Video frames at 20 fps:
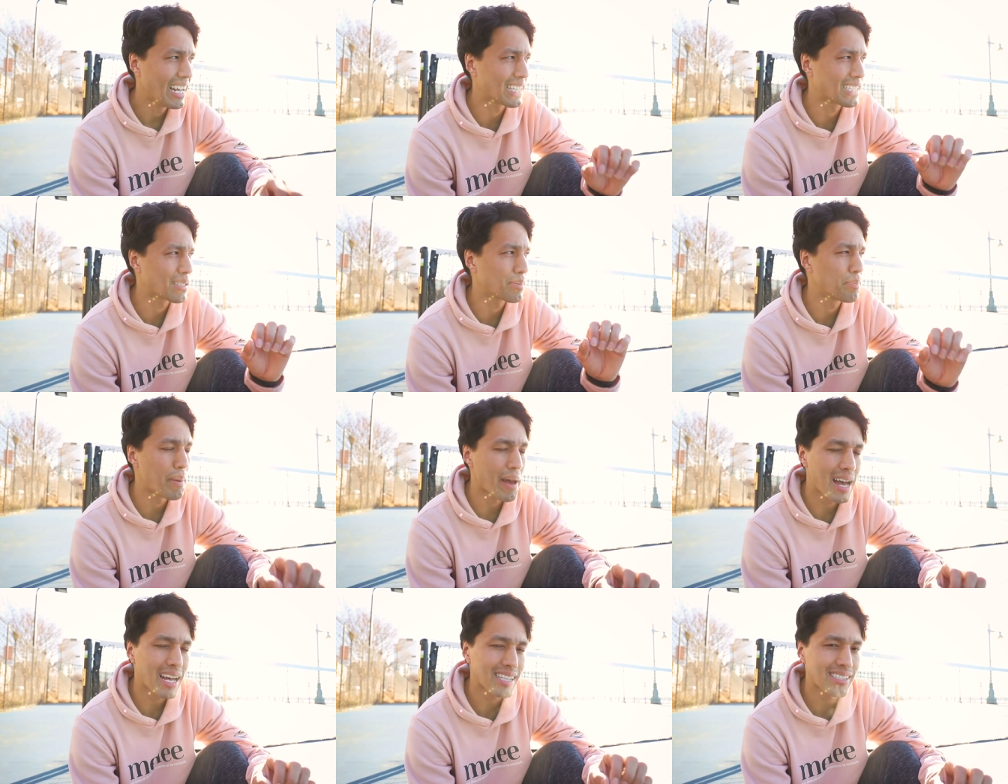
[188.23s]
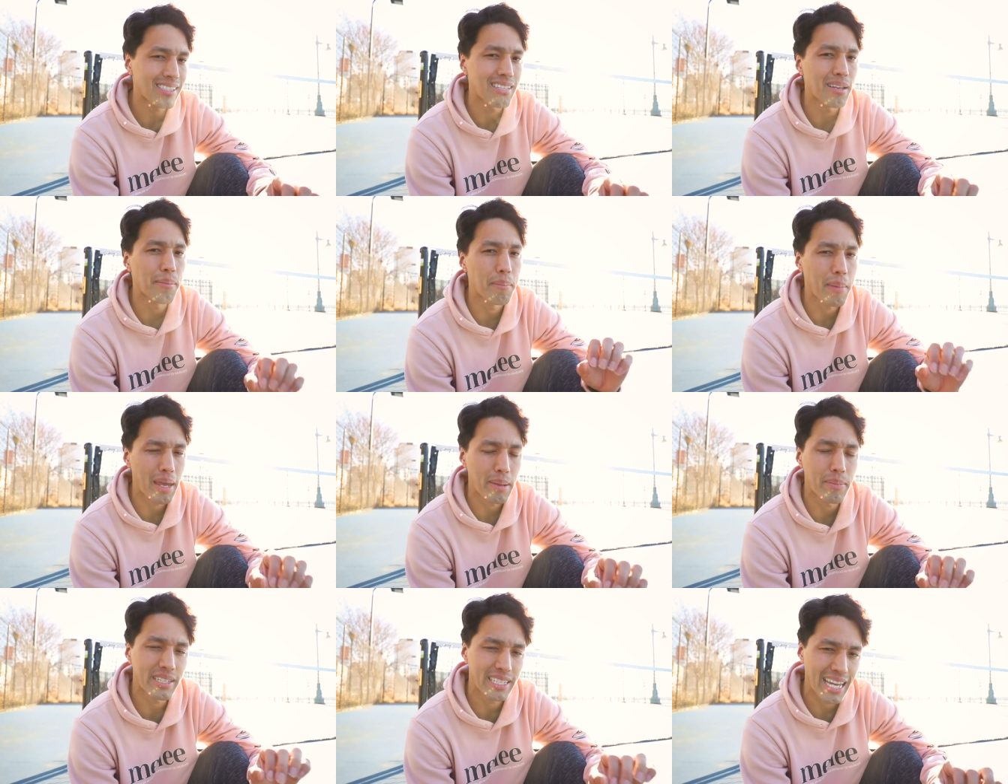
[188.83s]
it's best to
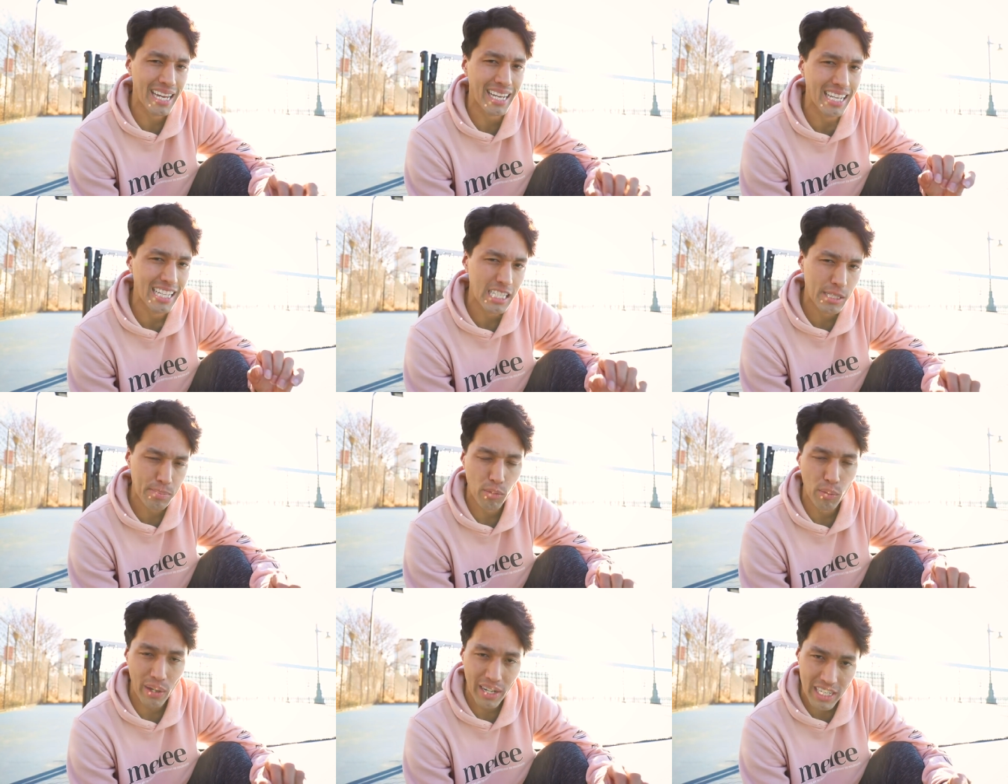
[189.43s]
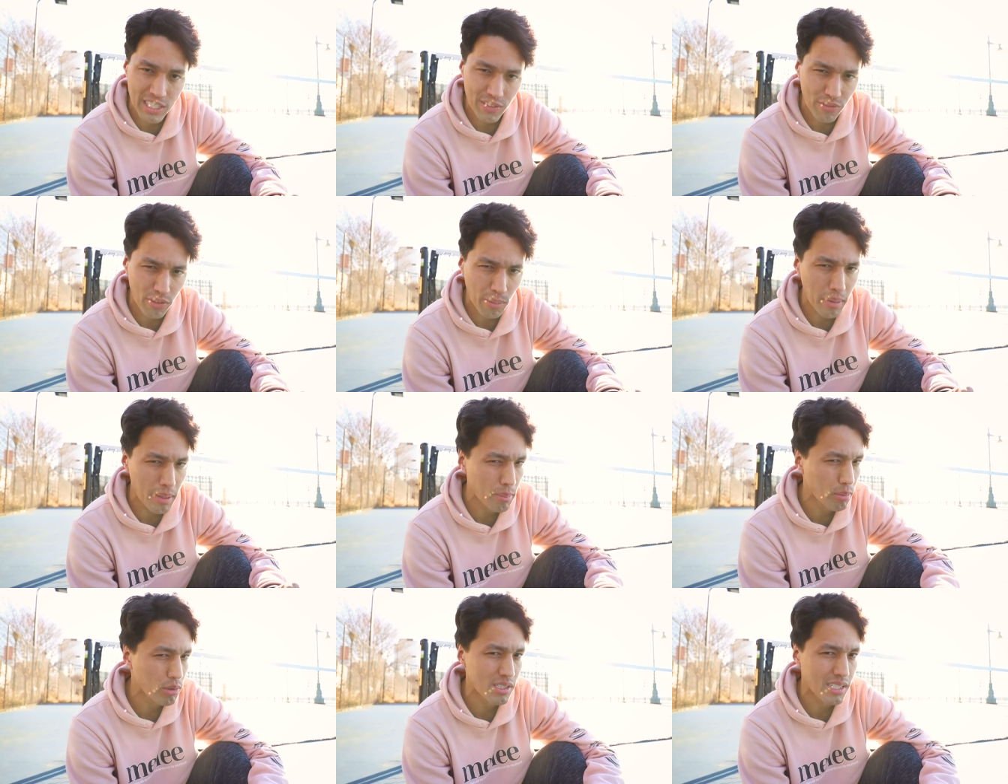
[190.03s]
maybe take inspiration
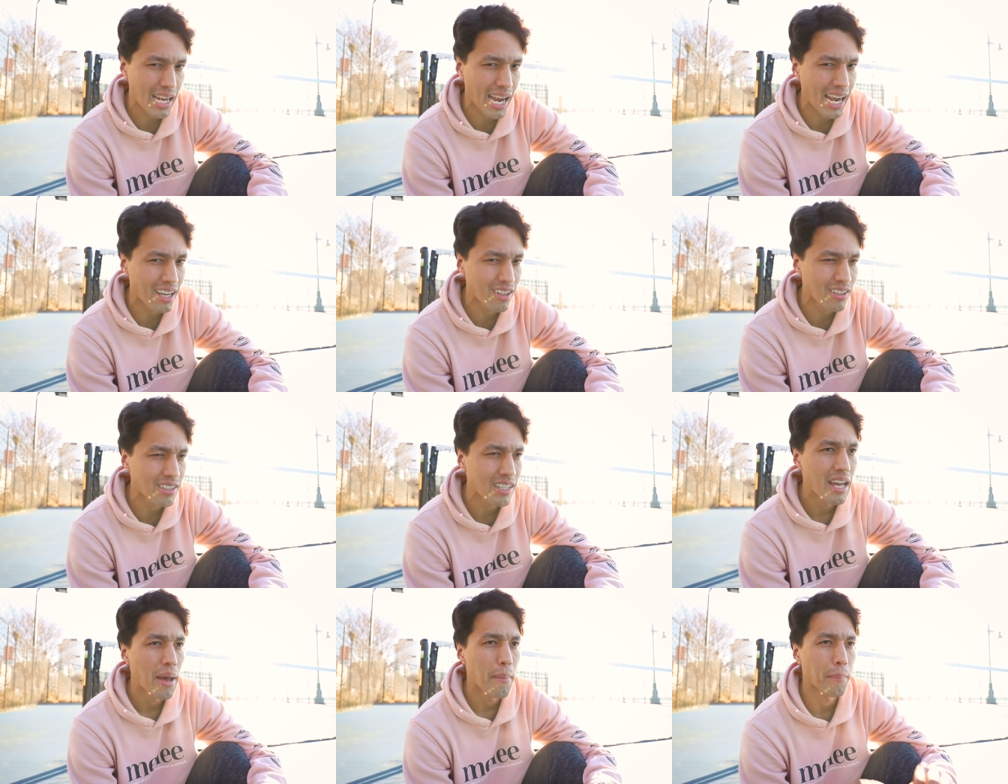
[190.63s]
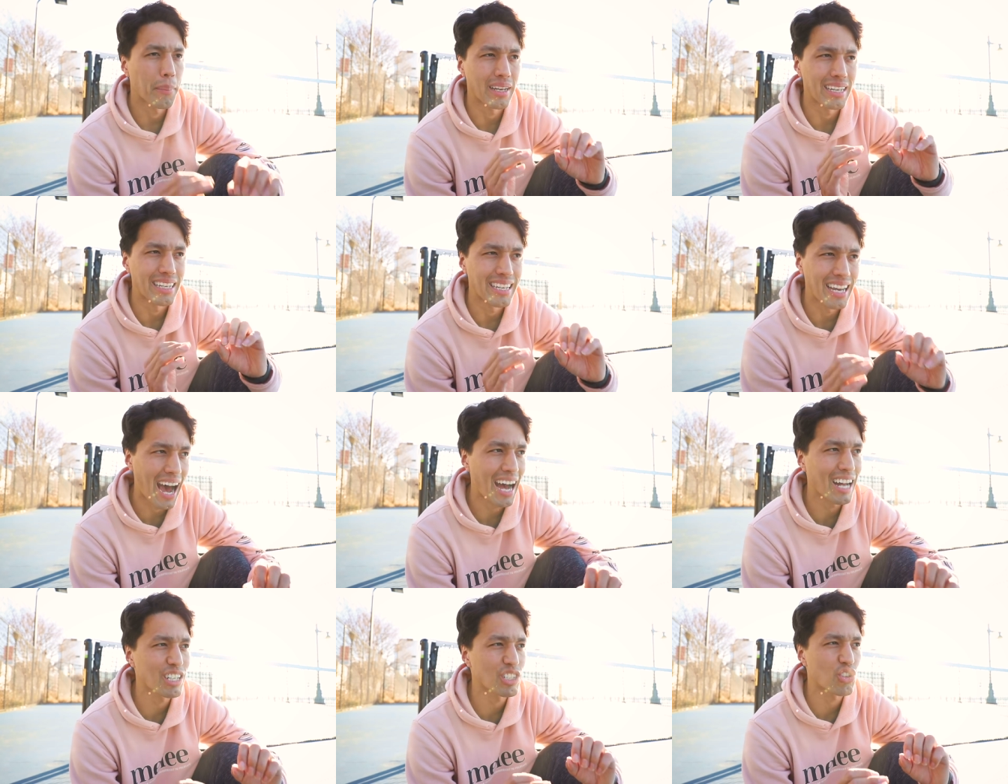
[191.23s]
from people's style, but
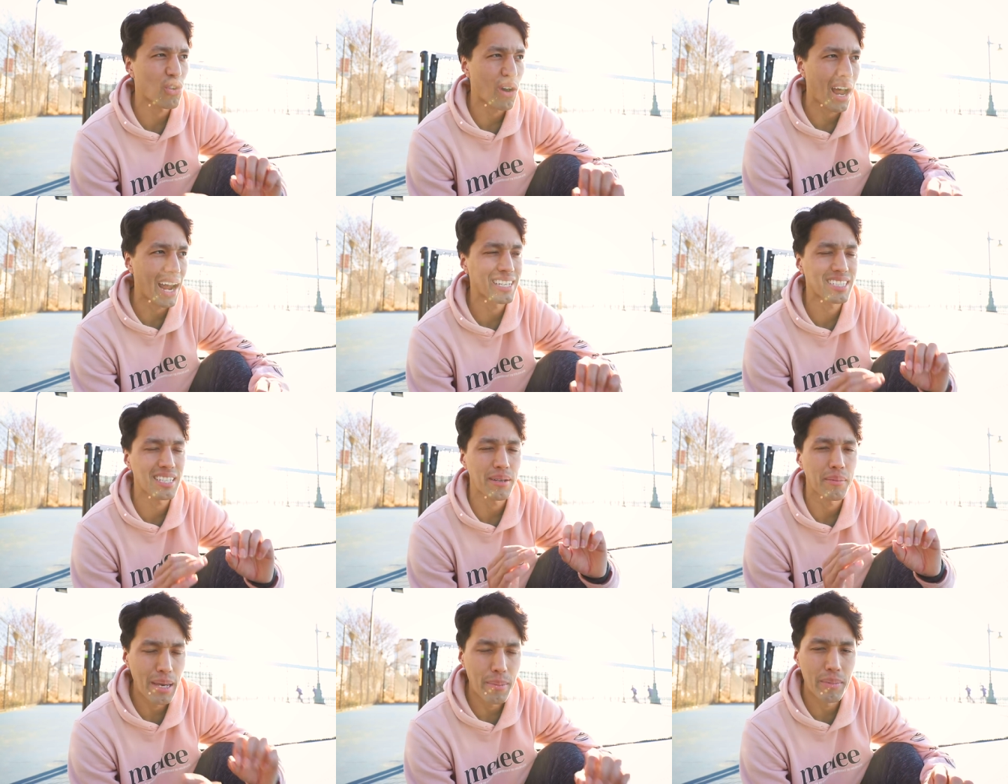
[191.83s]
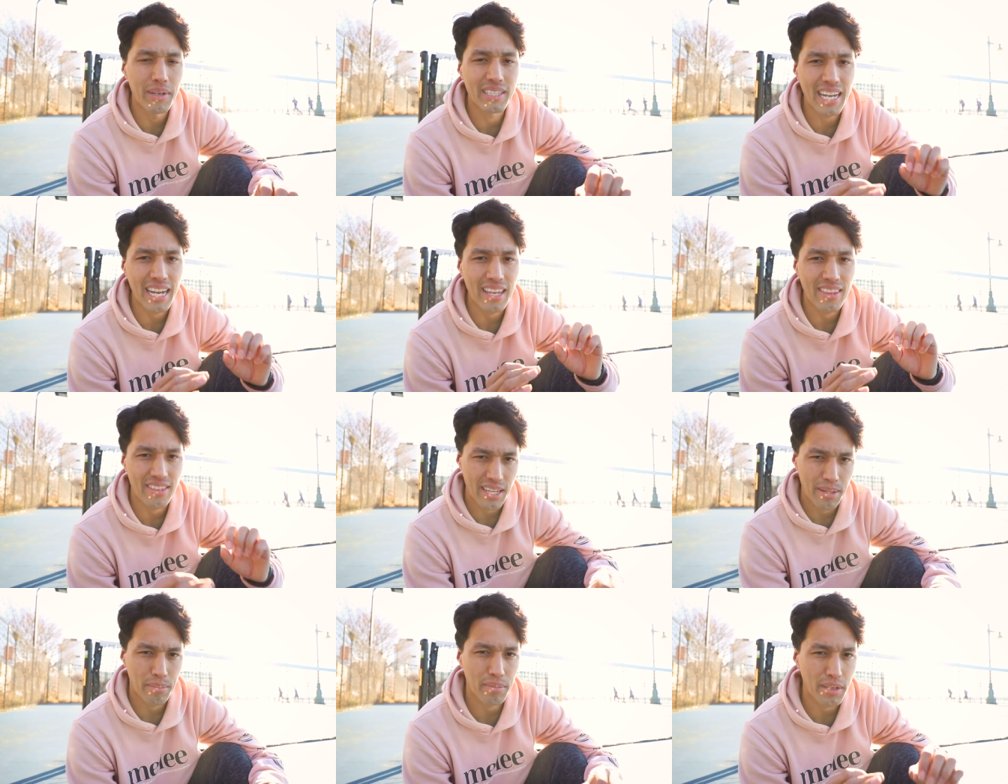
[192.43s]
not try to
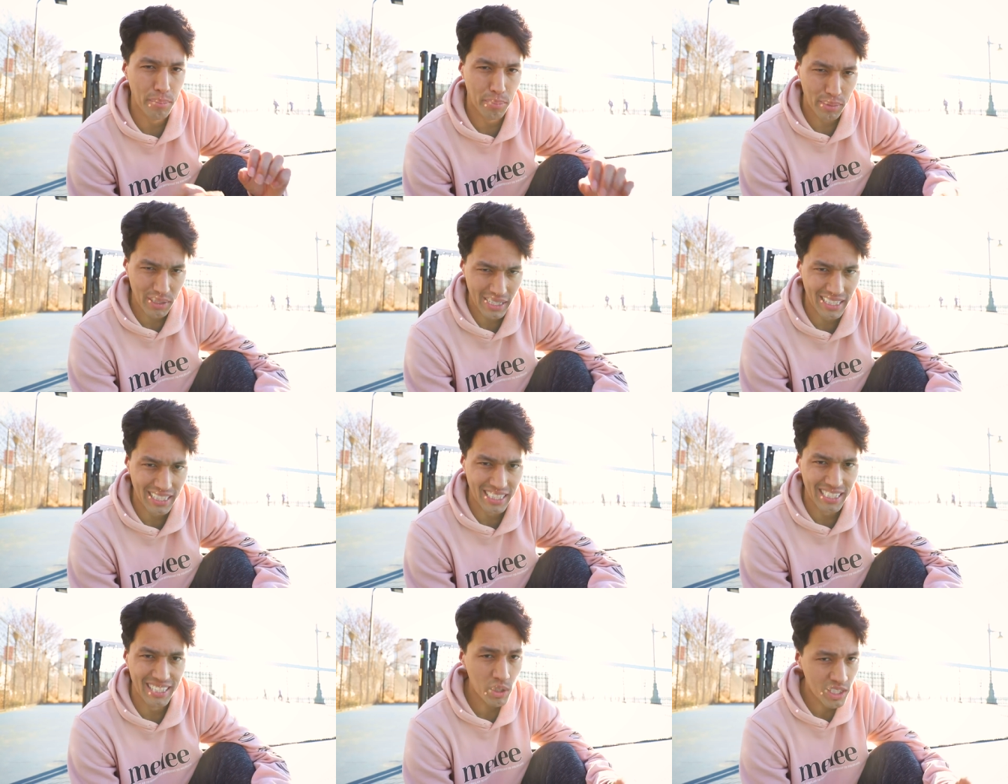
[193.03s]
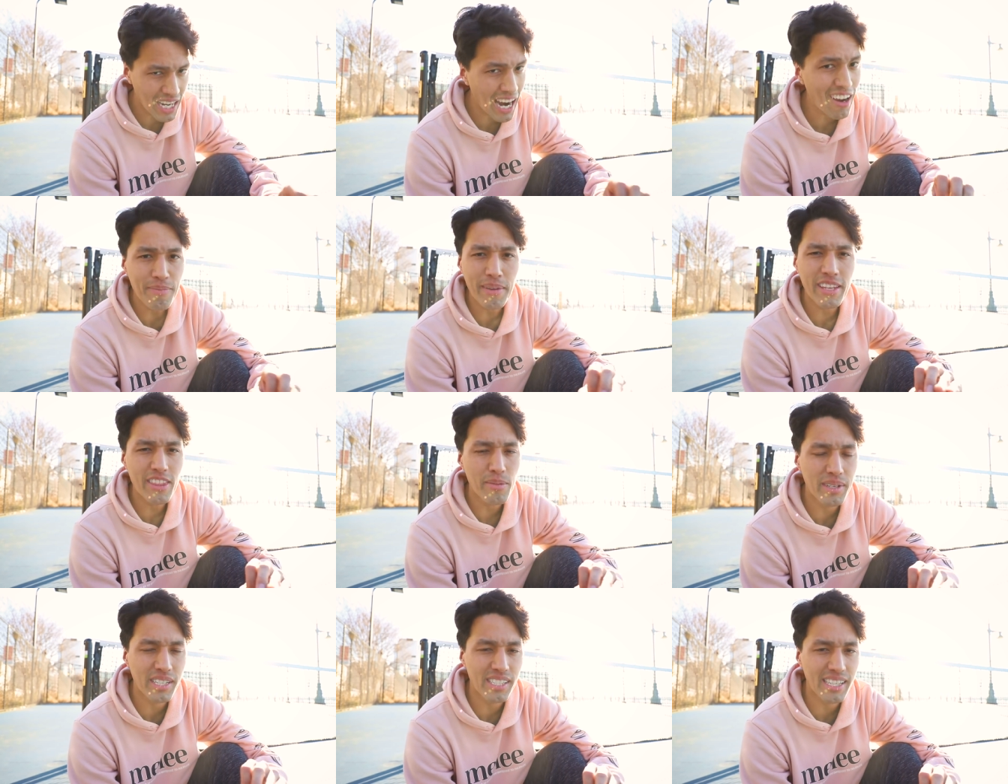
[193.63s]
imitate them completely, which I've
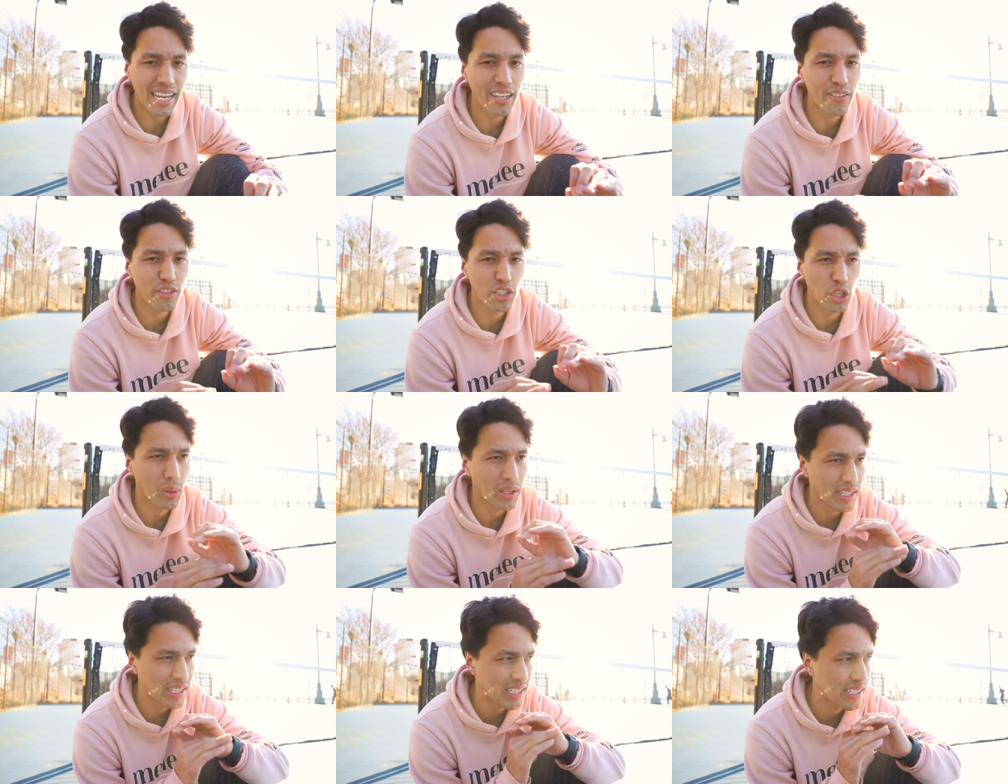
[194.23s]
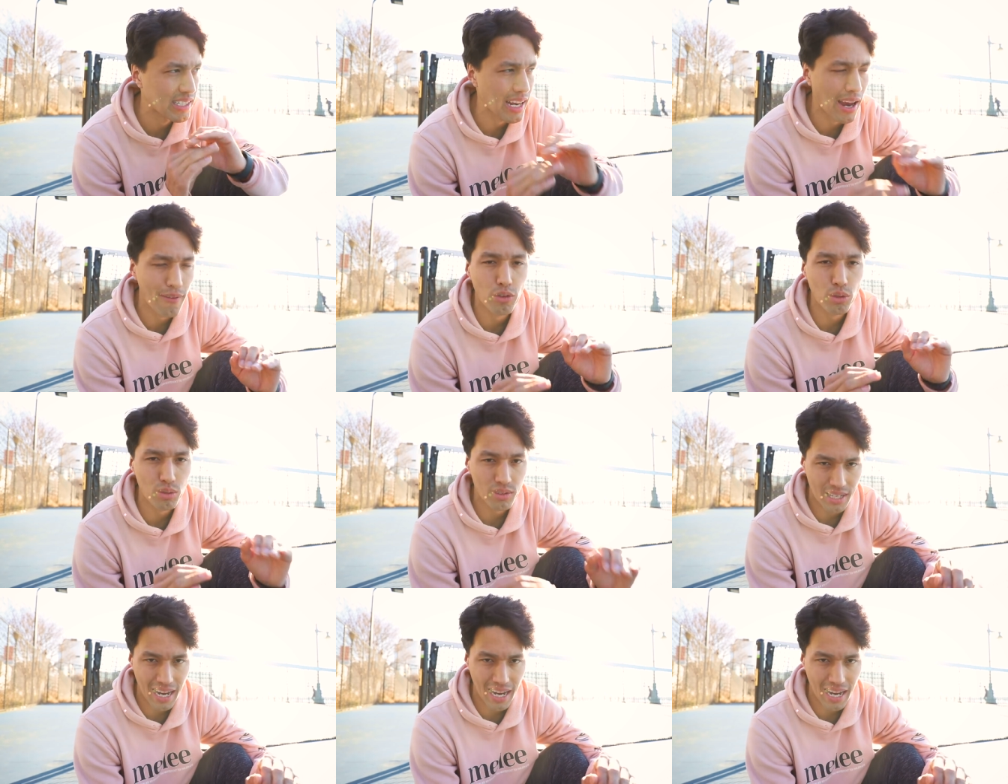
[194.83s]
made the mistake of doing several